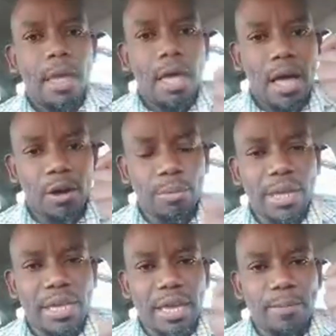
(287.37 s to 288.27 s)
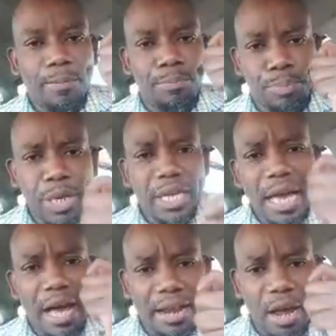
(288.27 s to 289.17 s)
I'll make a big
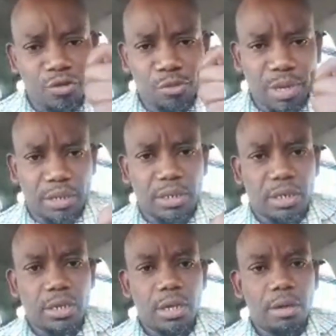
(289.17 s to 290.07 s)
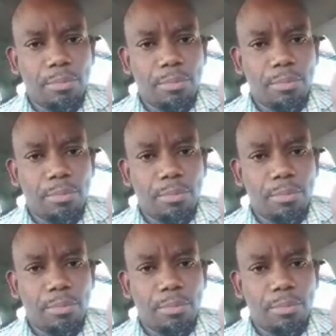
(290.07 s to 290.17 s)
announcement. E